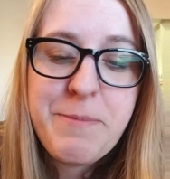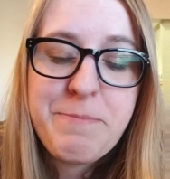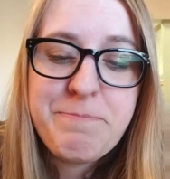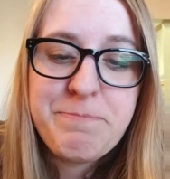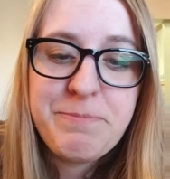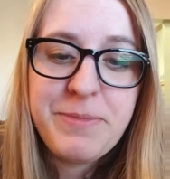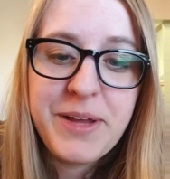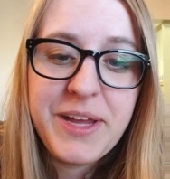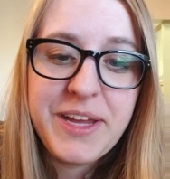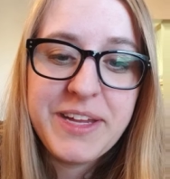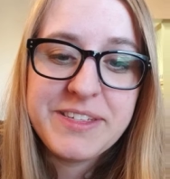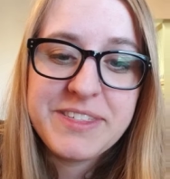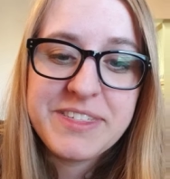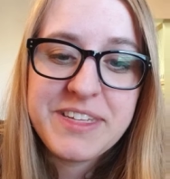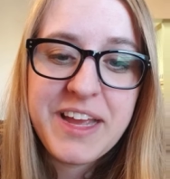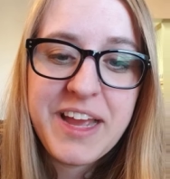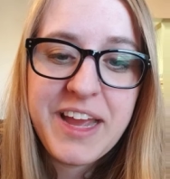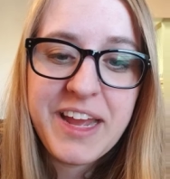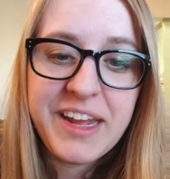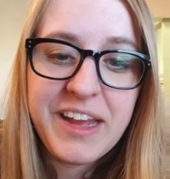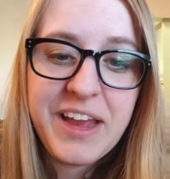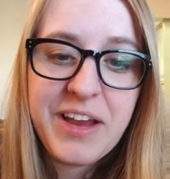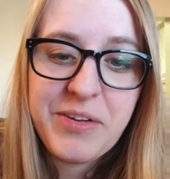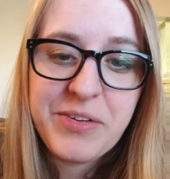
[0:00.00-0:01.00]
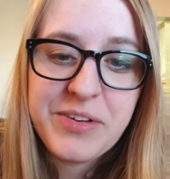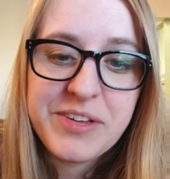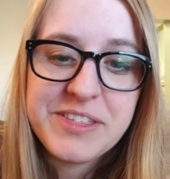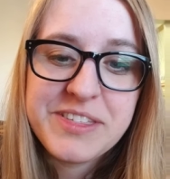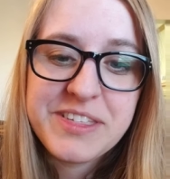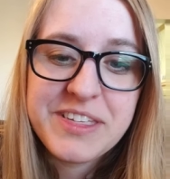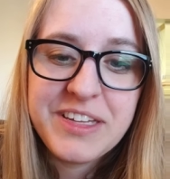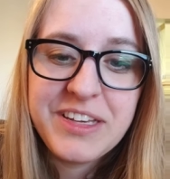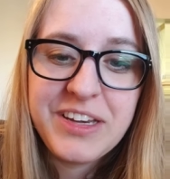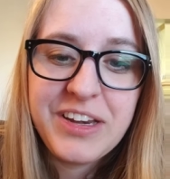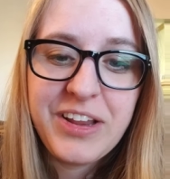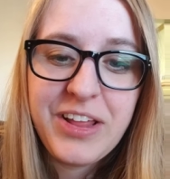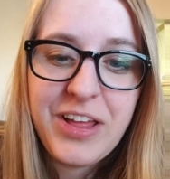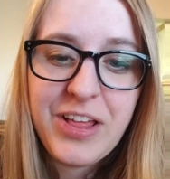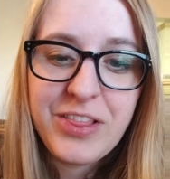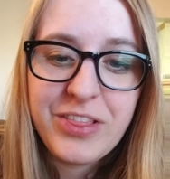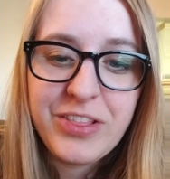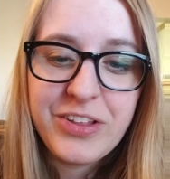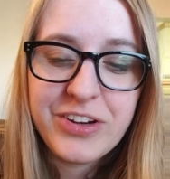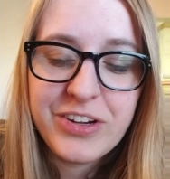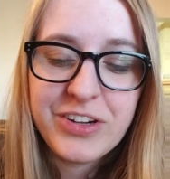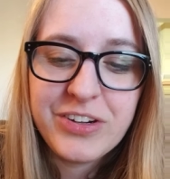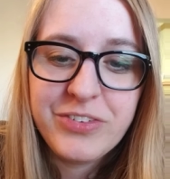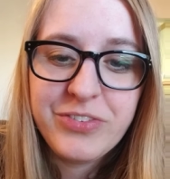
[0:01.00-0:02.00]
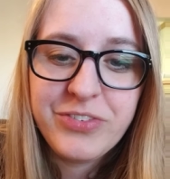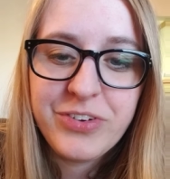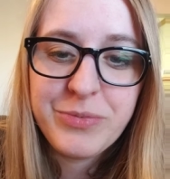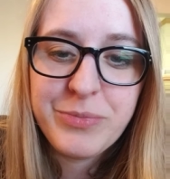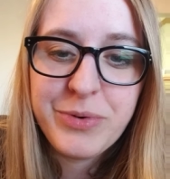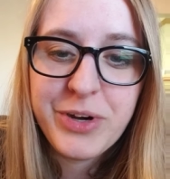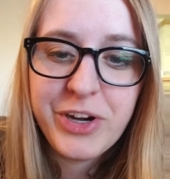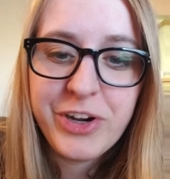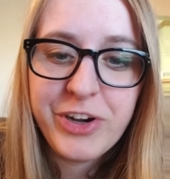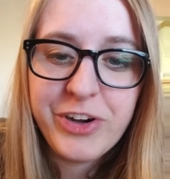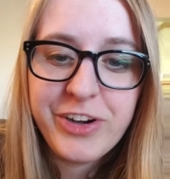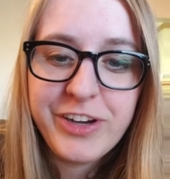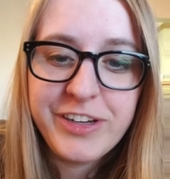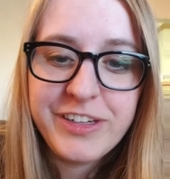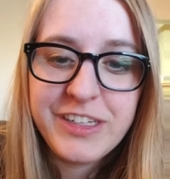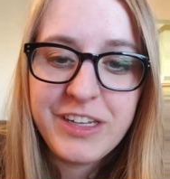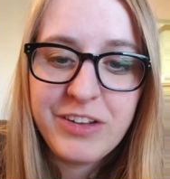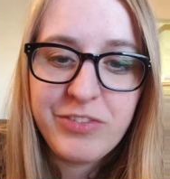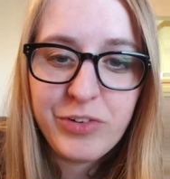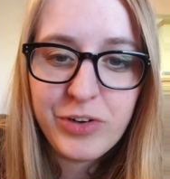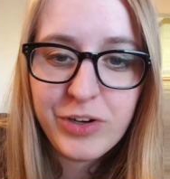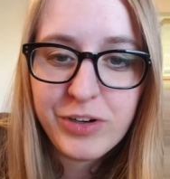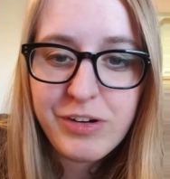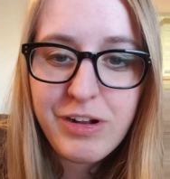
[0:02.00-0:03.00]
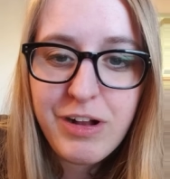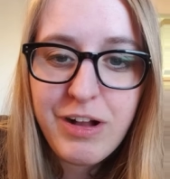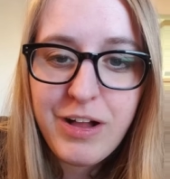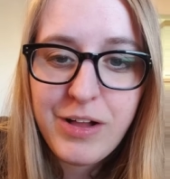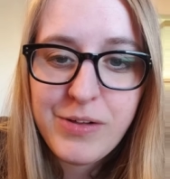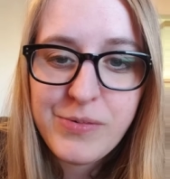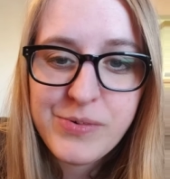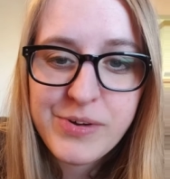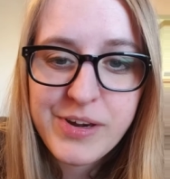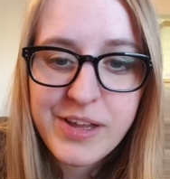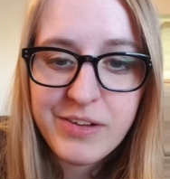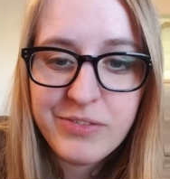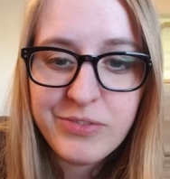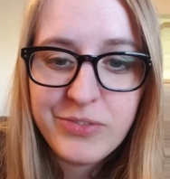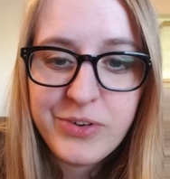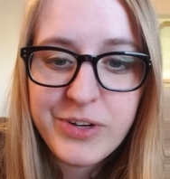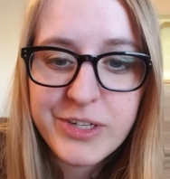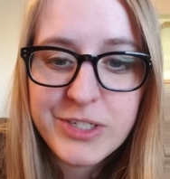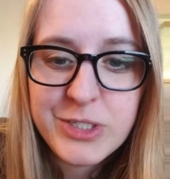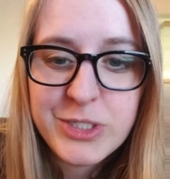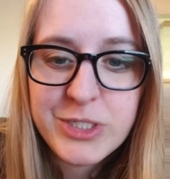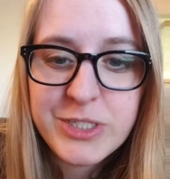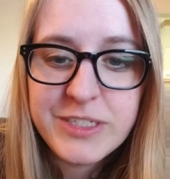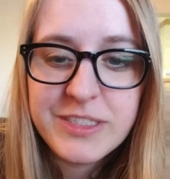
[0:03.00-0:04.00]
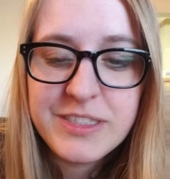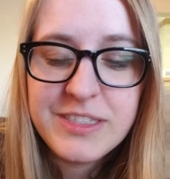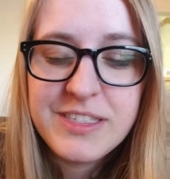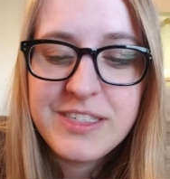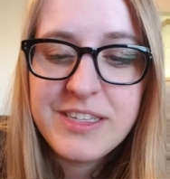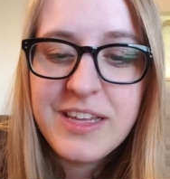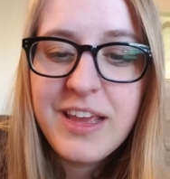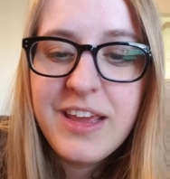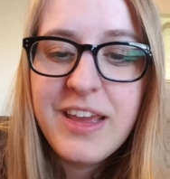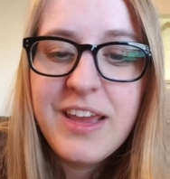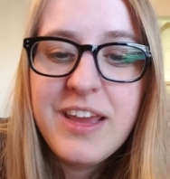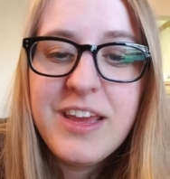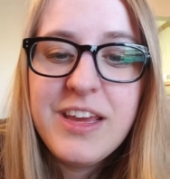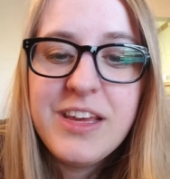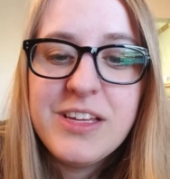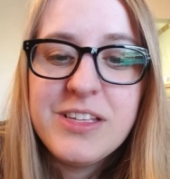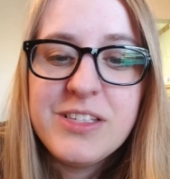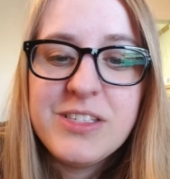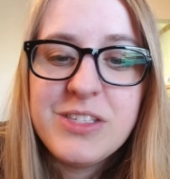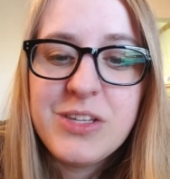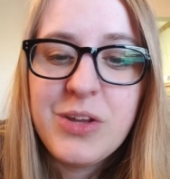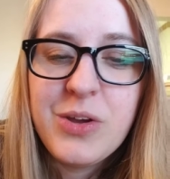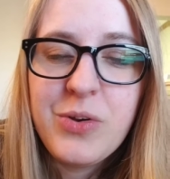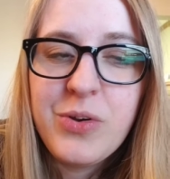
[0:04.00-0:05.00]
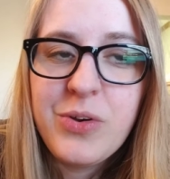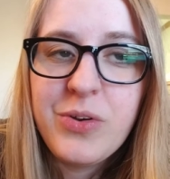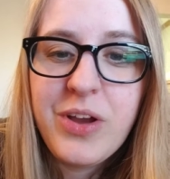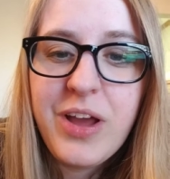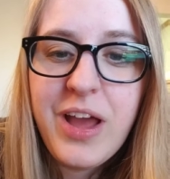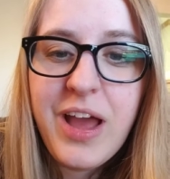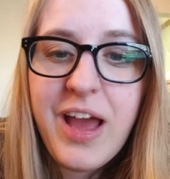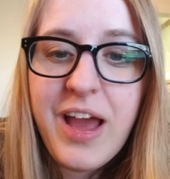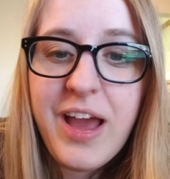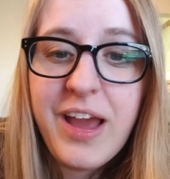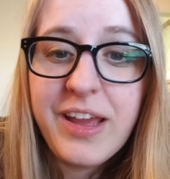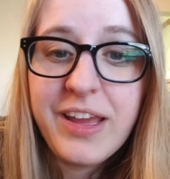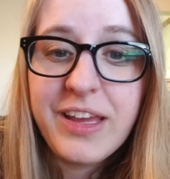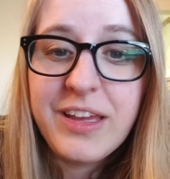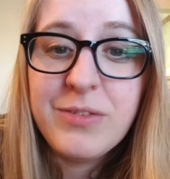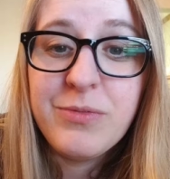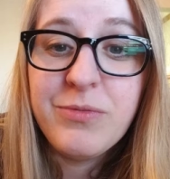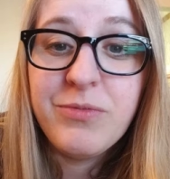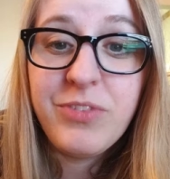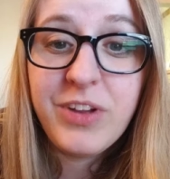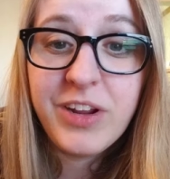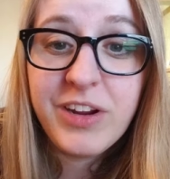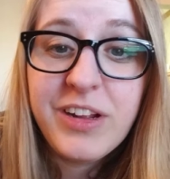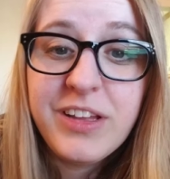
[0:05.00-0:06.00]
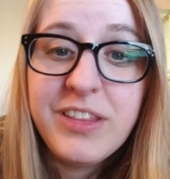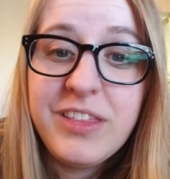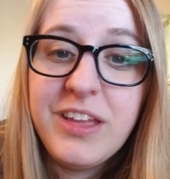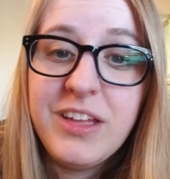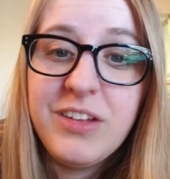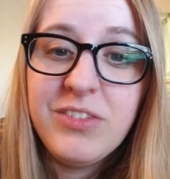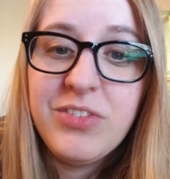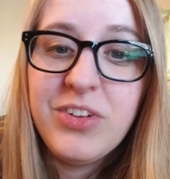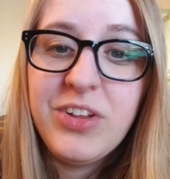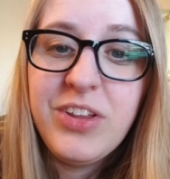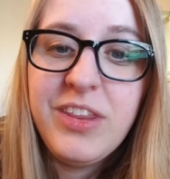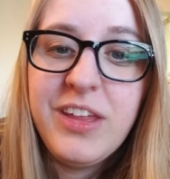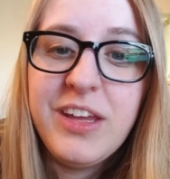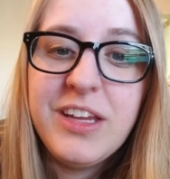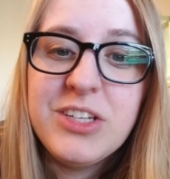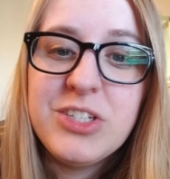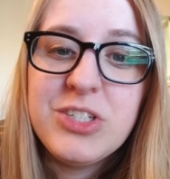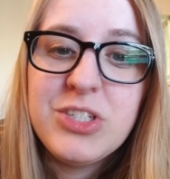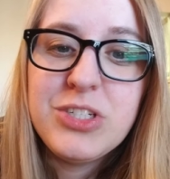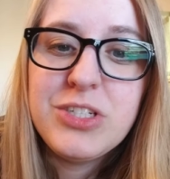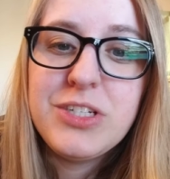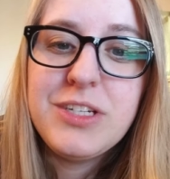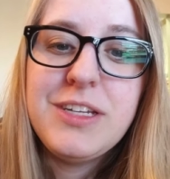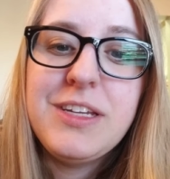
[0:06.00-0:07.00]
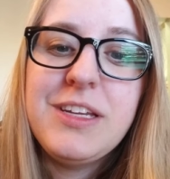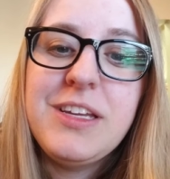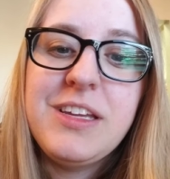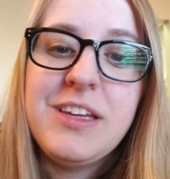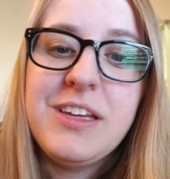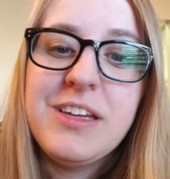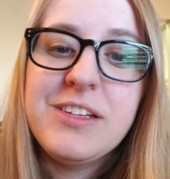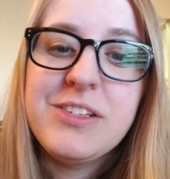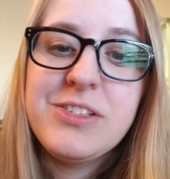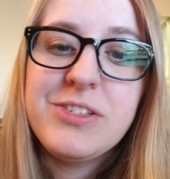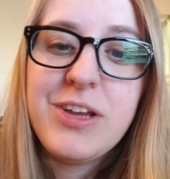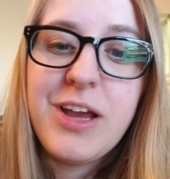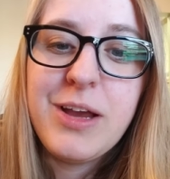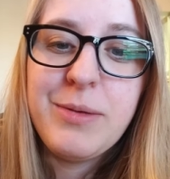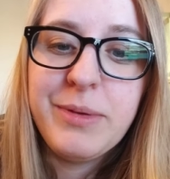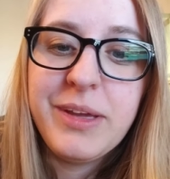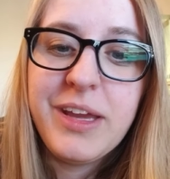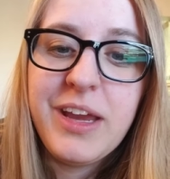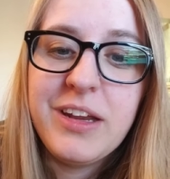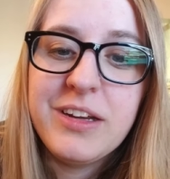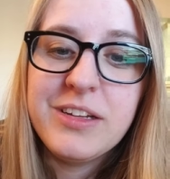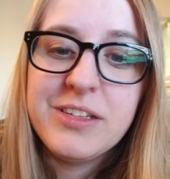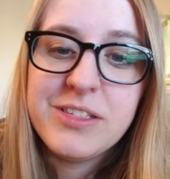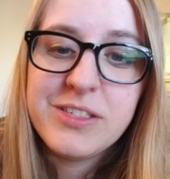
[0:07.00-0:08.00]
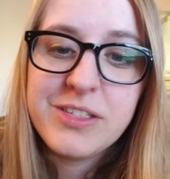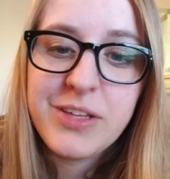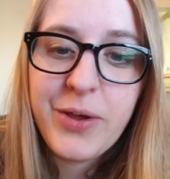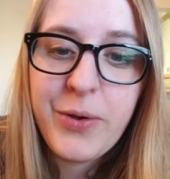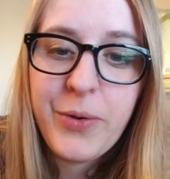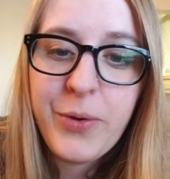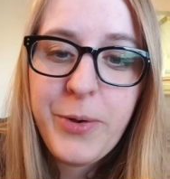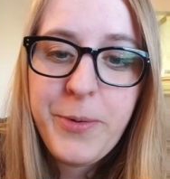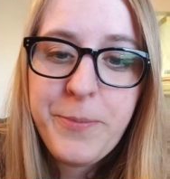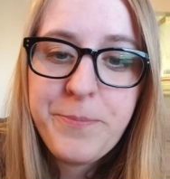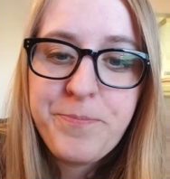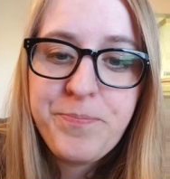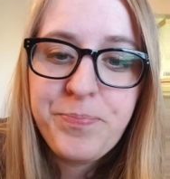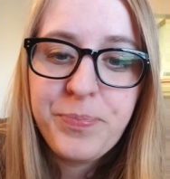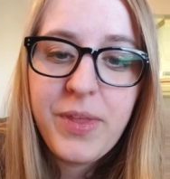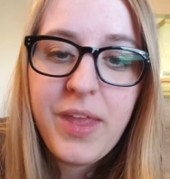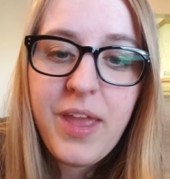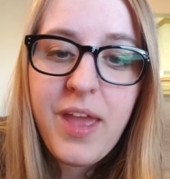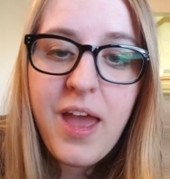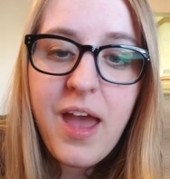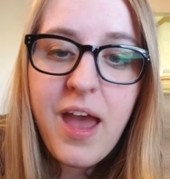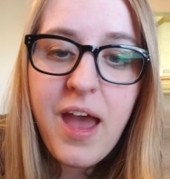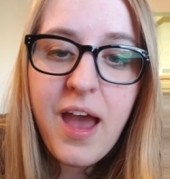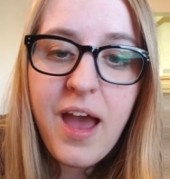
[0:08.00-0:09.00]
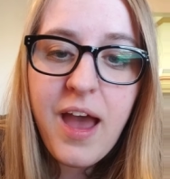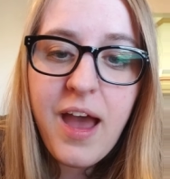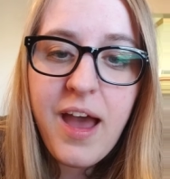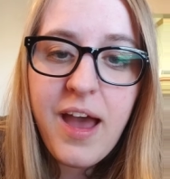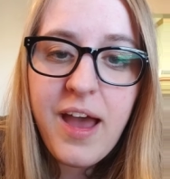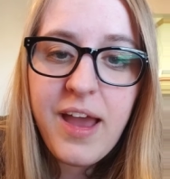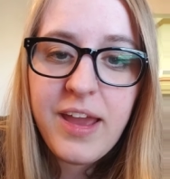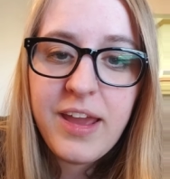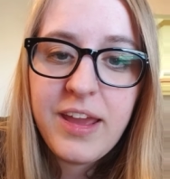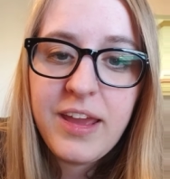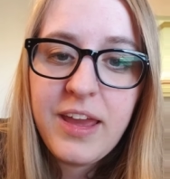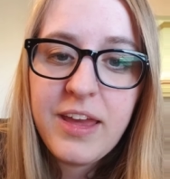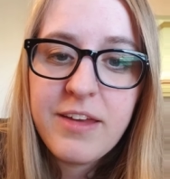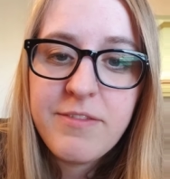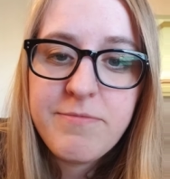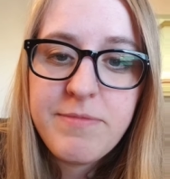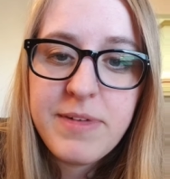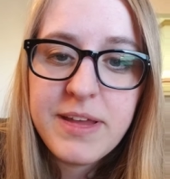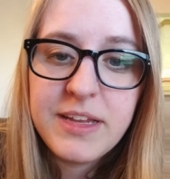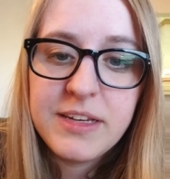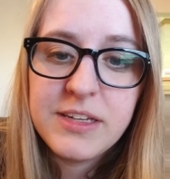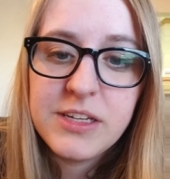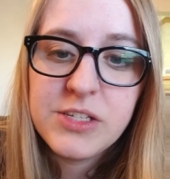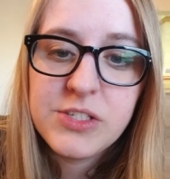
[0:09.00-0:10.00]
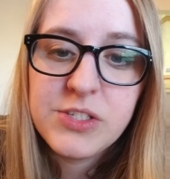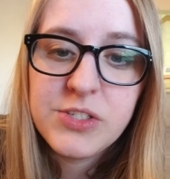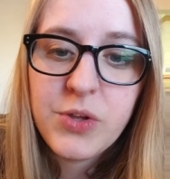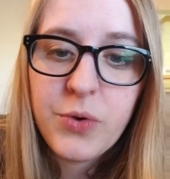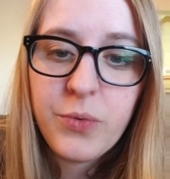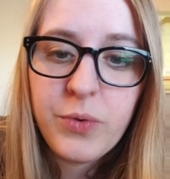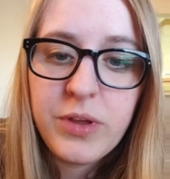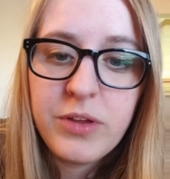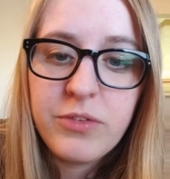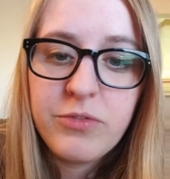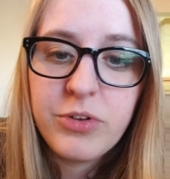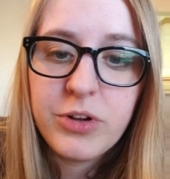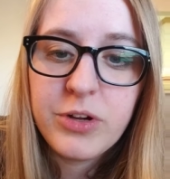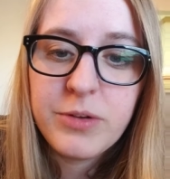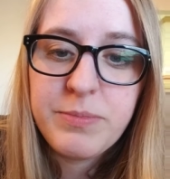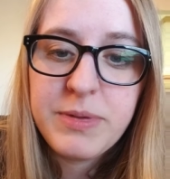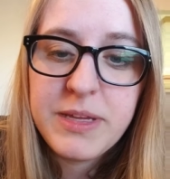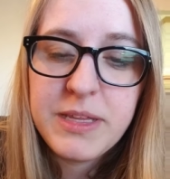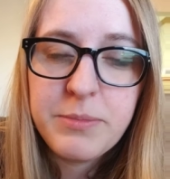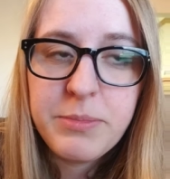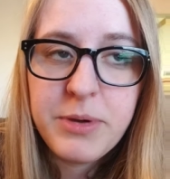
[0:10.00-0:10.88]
but I always can learn from her and give her a call when I have questions. So I am very thankful that she taught me how to sew. I have been sewing for Peanut